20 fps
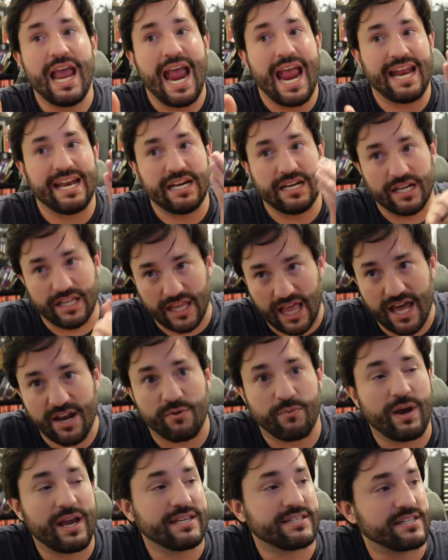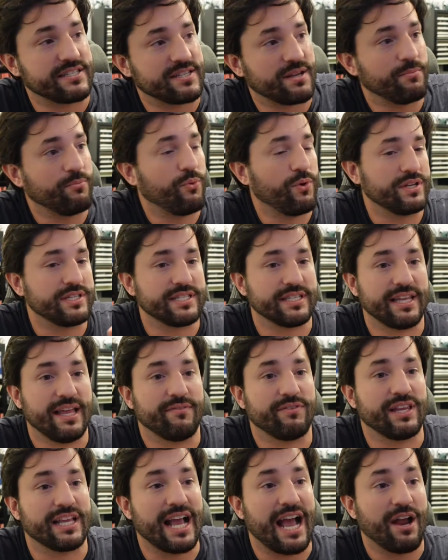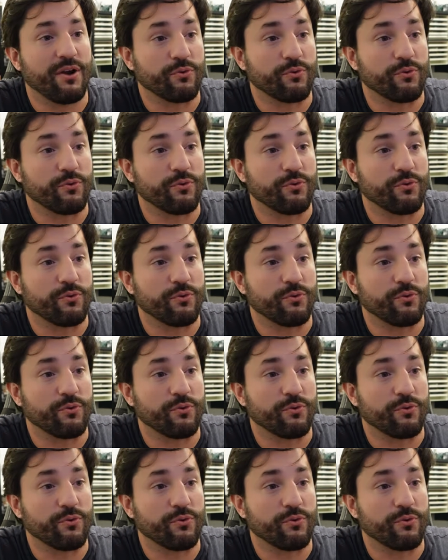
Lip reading: and in a lot of ways at some points in leveling I